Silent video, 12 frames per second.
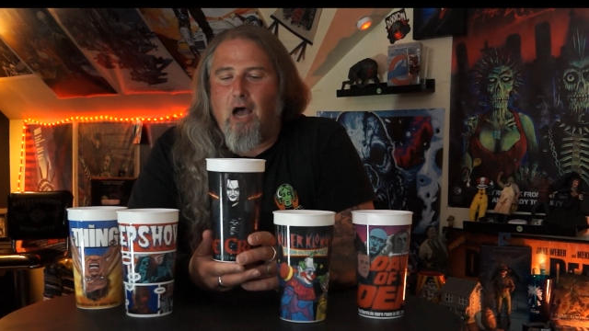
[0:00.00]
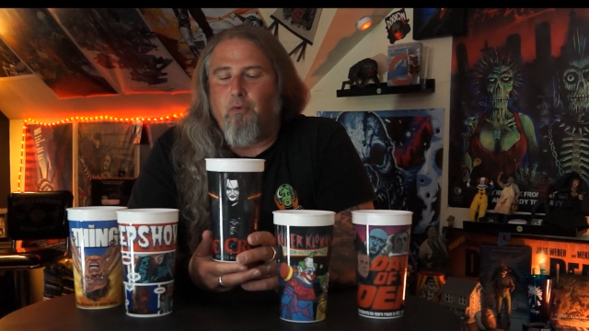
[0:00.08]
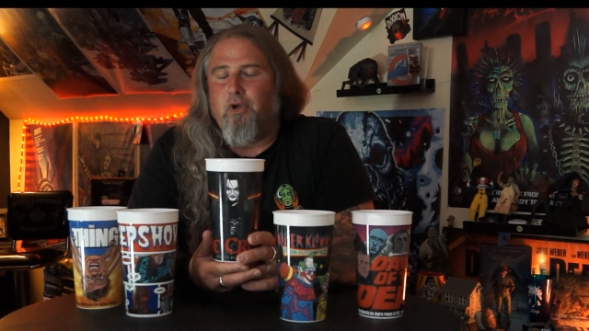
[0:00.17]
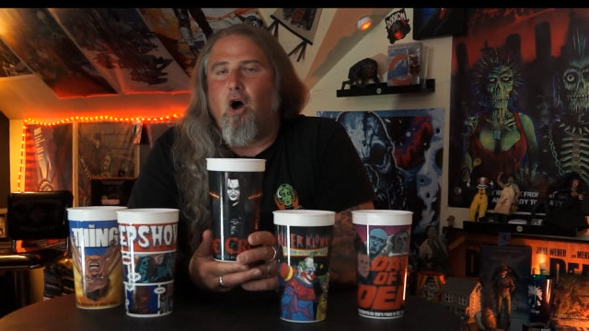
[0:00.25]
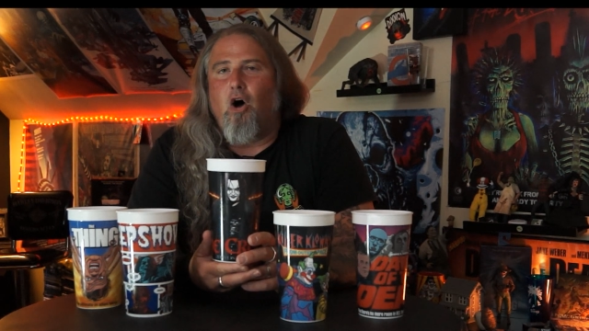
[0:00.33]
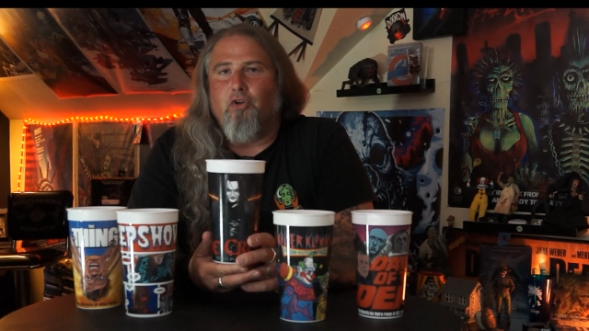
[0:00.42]

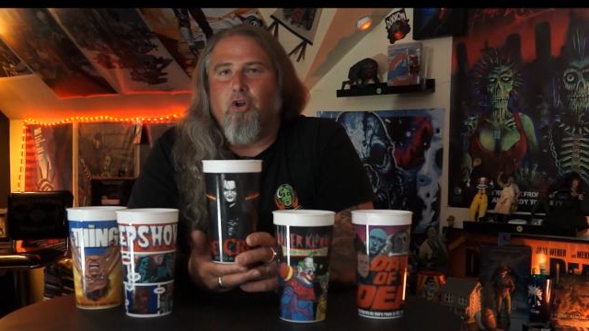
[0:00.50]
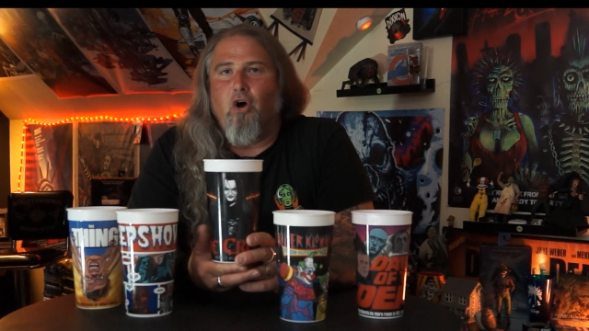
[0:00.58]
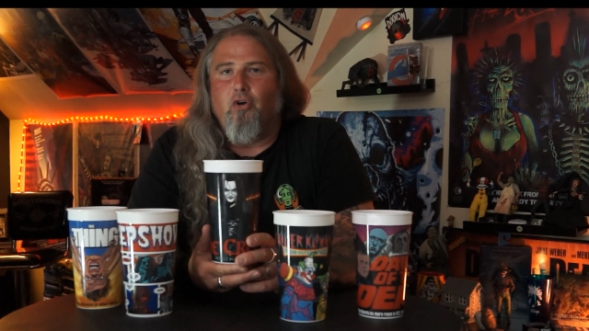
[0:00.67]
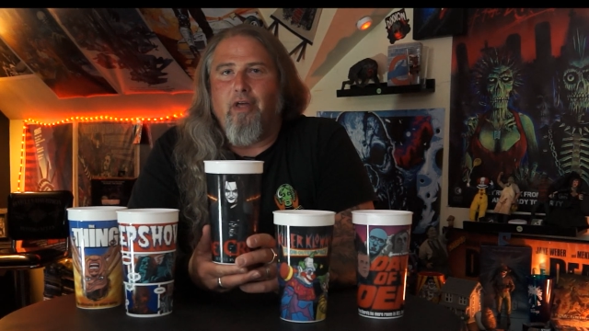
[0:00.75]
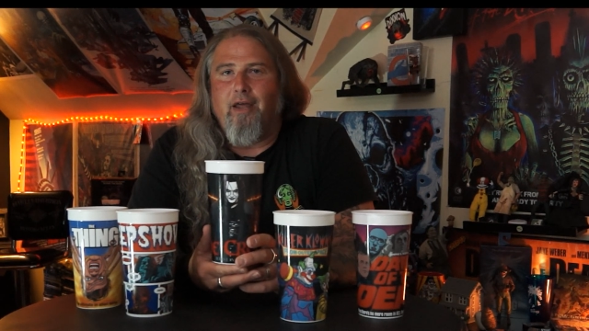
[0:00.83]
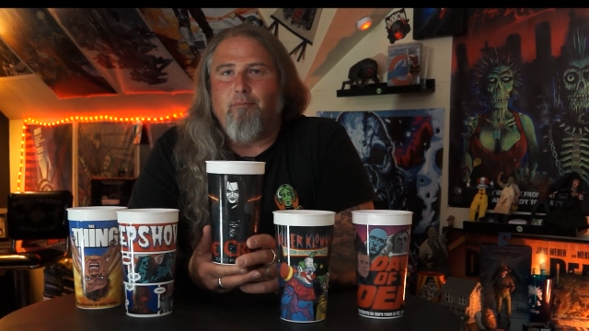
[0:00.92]
We all
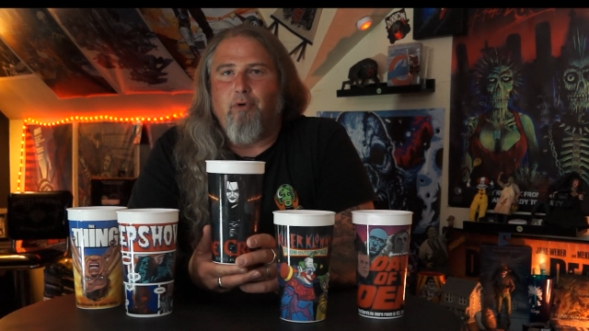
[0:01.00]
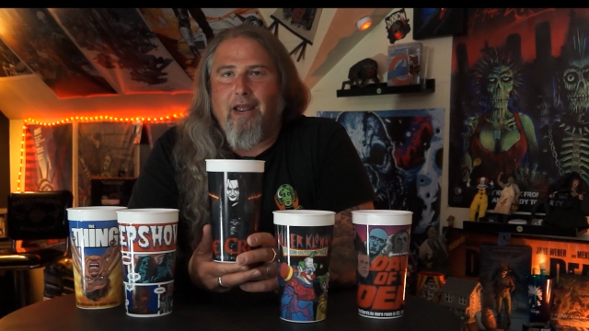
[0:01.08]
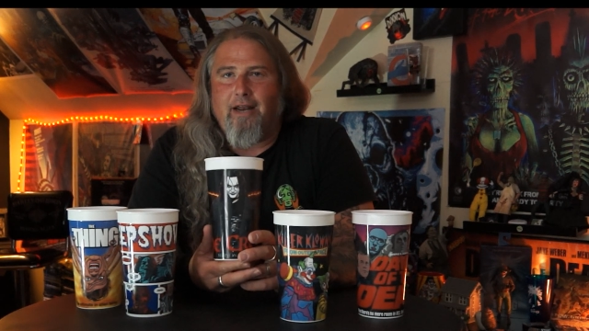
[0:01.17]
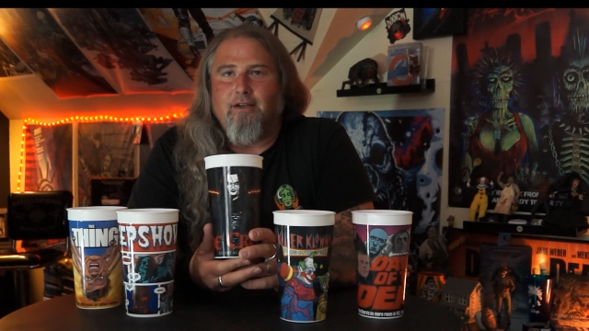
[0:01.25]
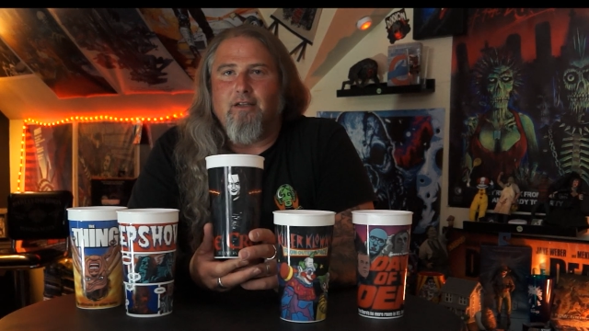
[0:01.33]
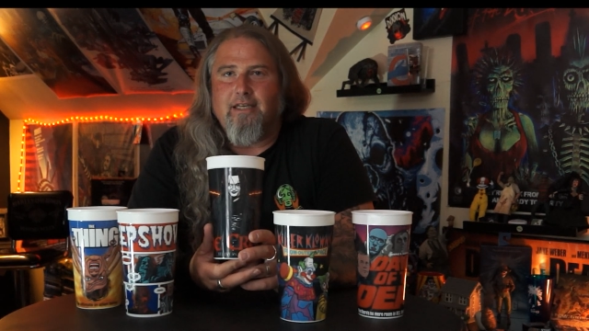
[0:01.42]
know that
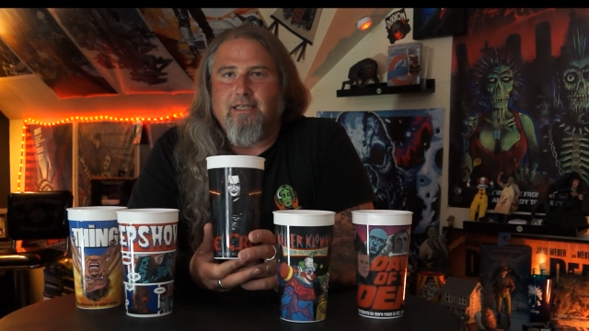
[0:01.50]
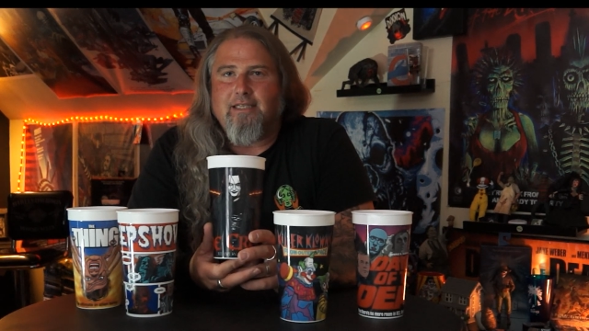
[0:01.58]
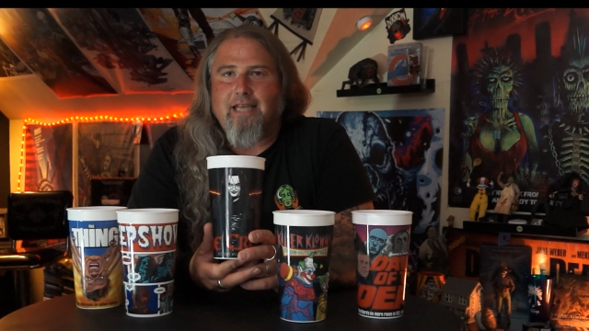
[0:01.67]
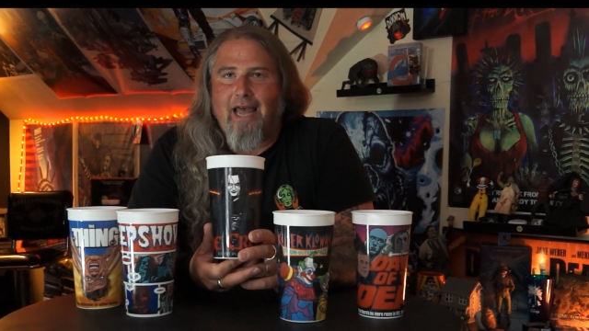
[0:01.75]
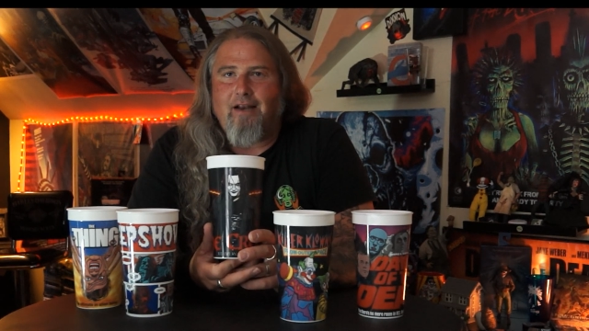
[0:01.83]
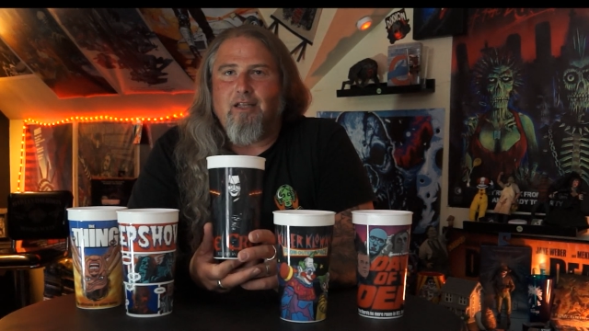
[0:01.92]
Brandon Lee
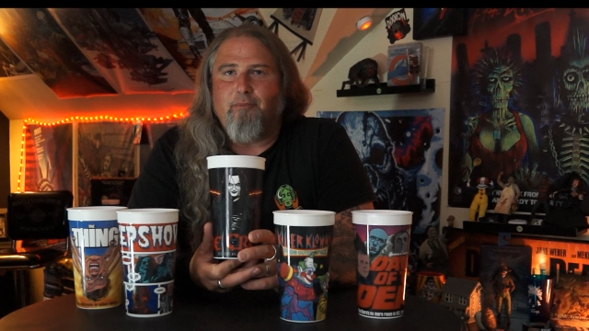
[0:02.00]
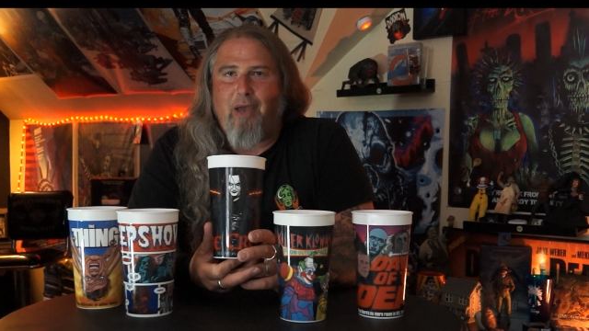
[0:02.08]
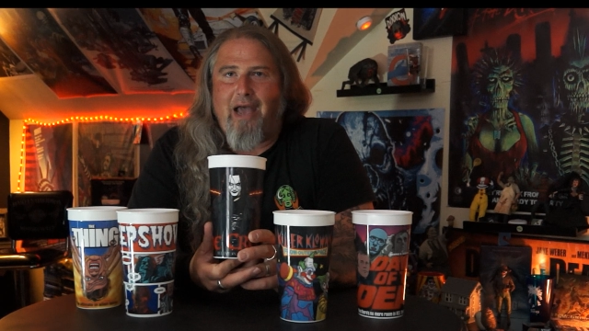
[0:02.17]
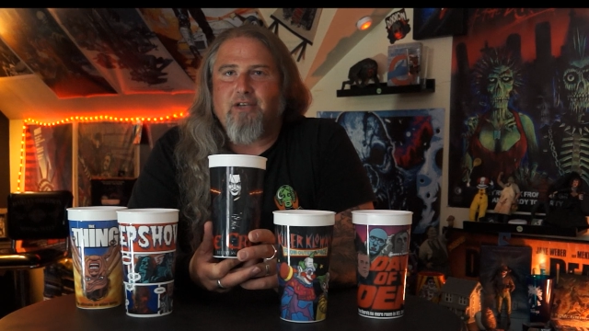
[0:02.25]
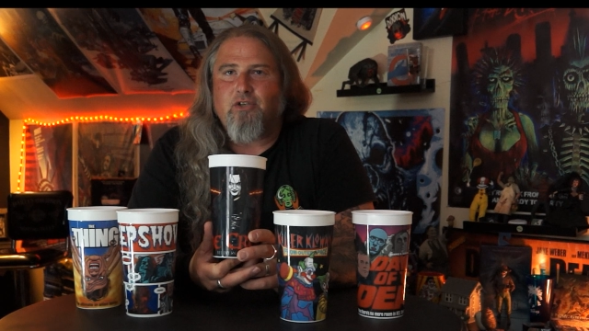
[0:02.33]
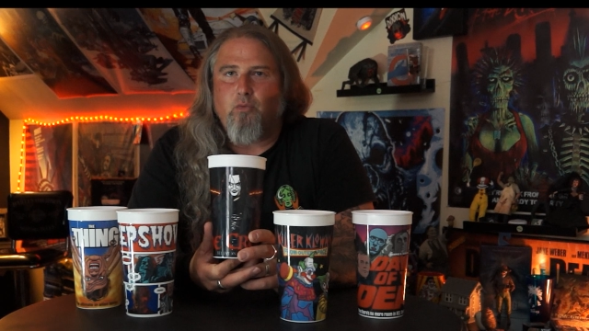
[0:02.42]
sadly
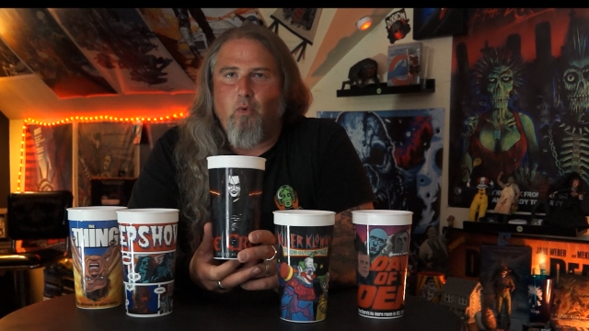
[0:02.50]
passed